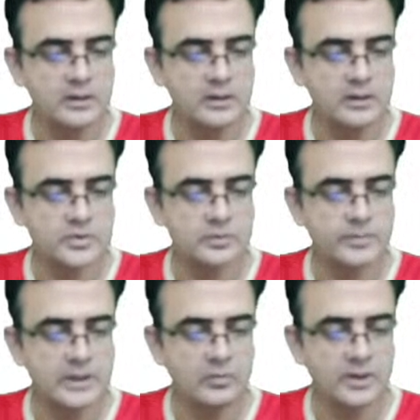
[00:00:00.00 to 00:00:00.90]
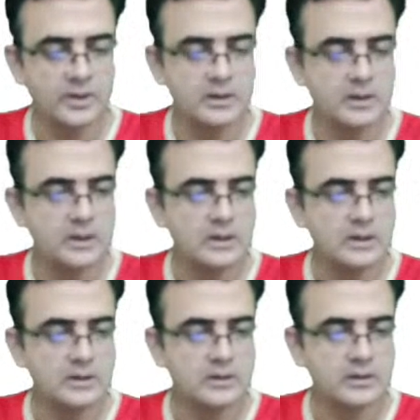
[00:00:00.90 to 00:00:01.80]
so B1,
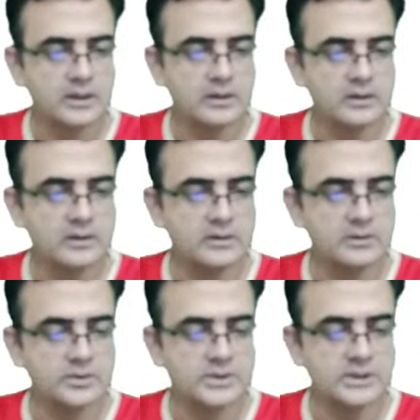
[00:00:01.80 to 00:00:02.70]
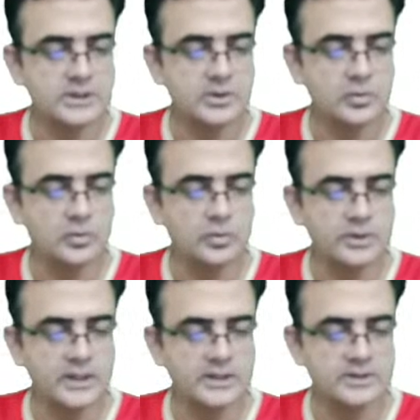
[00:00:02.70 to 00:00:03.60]
then C2,
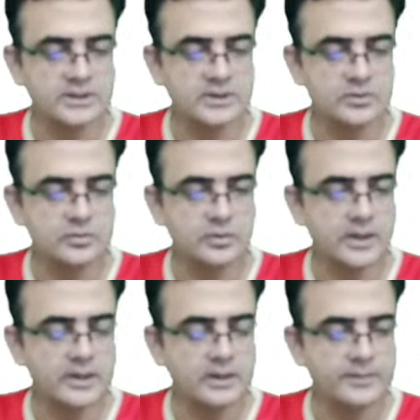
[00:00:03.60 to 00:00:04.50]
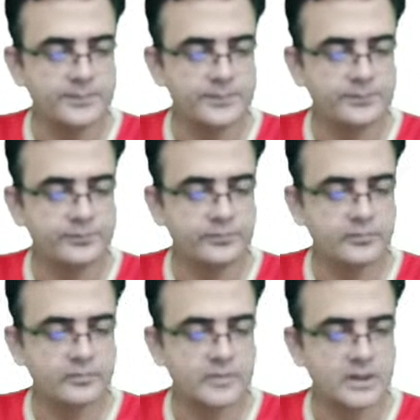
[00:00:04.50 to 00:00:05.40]
yeah, C2, and
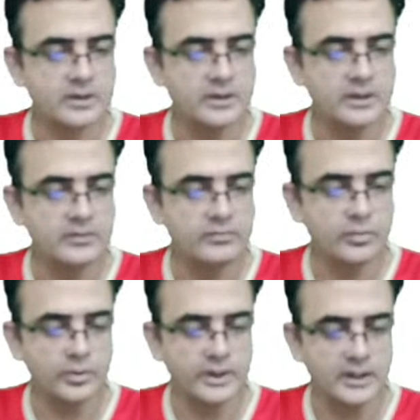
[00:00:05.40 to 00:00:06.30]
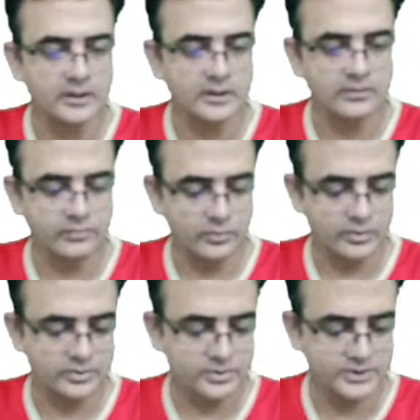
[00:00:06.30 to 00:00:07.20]
D4, yeah,
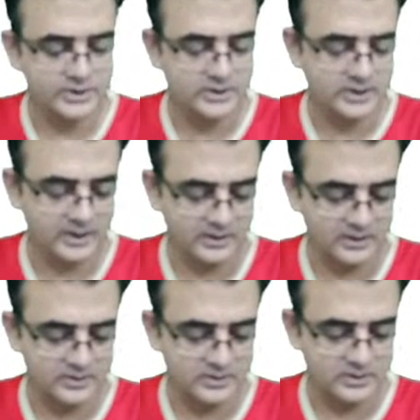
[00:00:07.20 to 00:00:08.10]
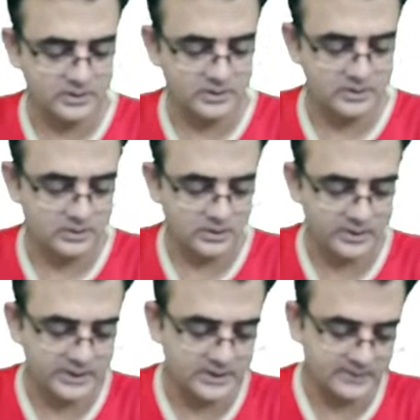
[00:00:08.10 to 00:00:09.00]
D4. So this is the correct answer. All right,